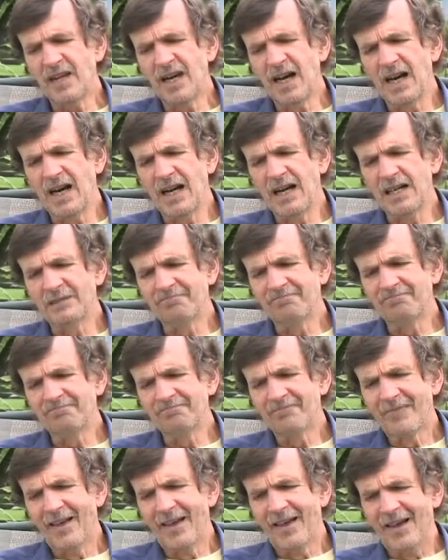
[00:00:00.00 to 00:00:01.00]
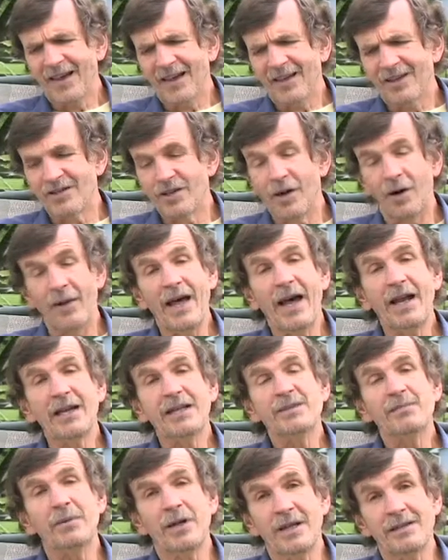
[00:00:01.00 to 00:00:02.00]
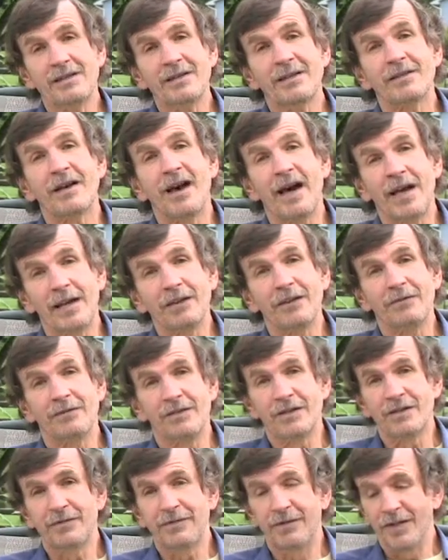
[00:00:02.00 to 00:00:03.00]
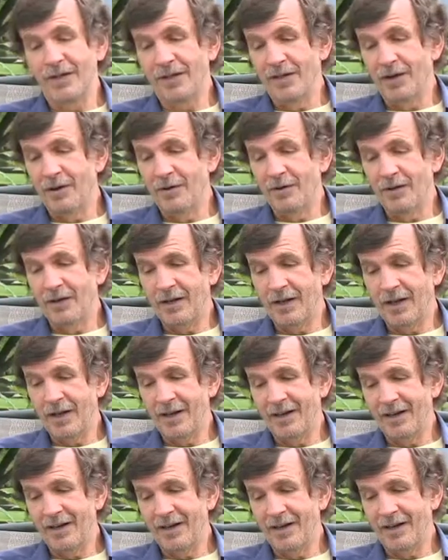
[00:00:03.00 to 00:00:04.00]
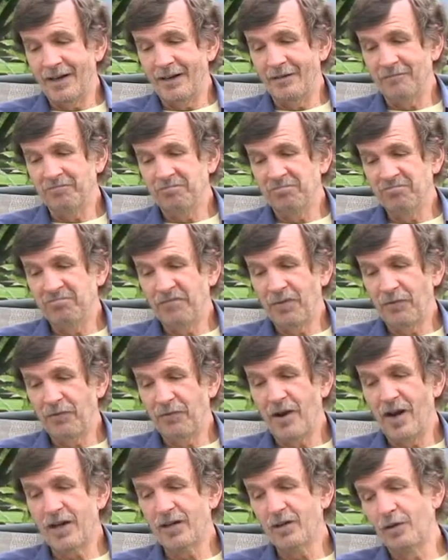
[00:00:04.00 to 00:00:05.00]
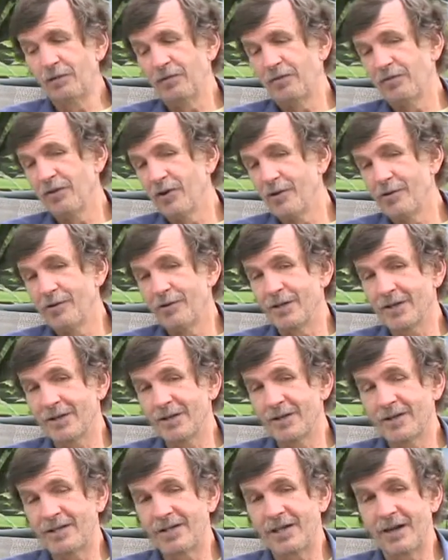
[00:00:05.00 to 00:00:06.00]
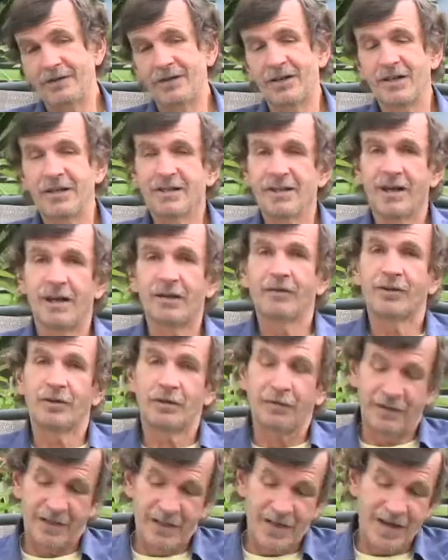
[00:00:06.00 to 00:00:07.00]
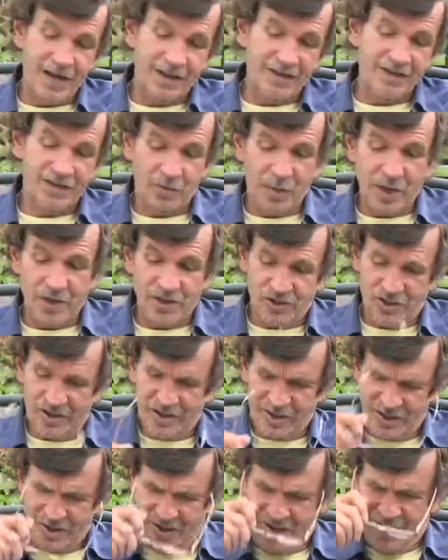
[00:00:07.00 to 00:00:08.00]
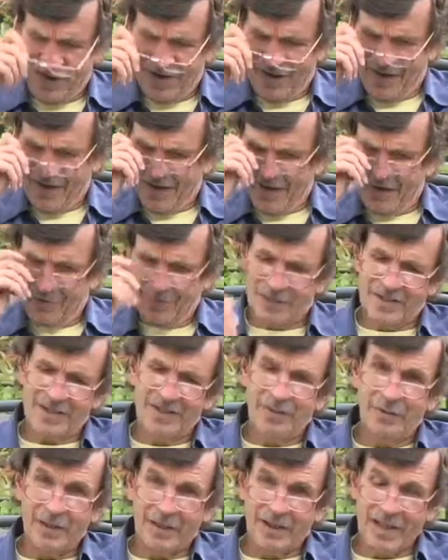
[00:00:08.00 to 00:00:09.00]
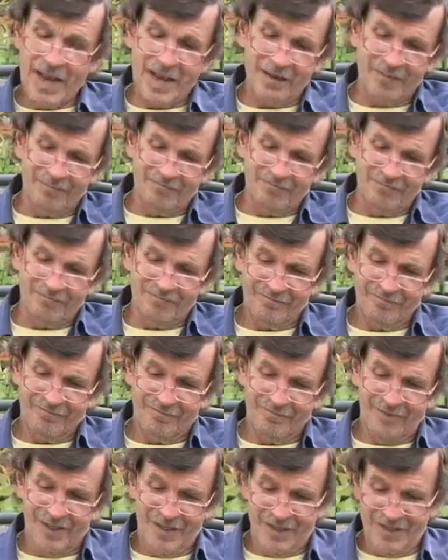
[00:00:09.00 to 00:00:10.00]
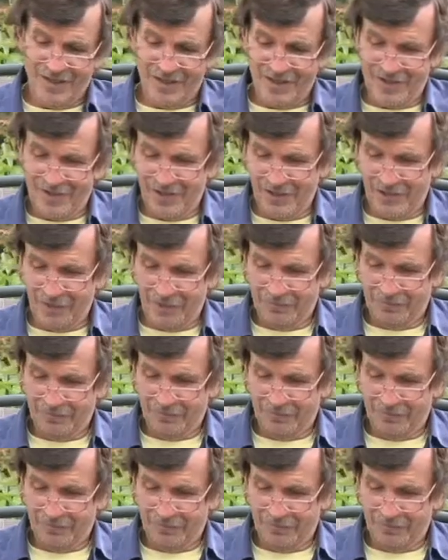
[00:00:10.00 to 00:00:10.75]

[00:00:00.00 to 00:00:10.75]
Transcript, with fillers: Um, so that explains the title of this video. And, and uh, before I go further into the 70s, I'll look at the next question and, and we'll see what that leads us to.